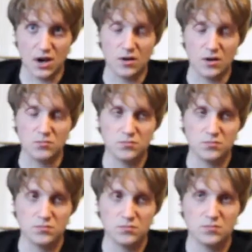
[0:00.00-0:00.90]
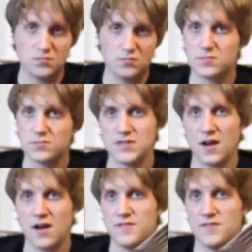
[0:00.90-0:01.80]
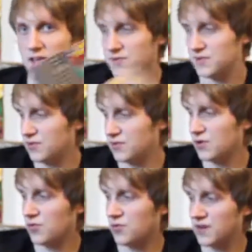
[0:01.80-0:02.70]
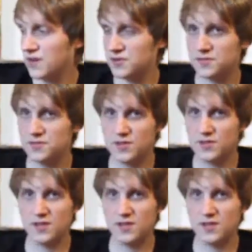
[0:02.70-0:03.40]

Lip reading: So now I have that, so whatever.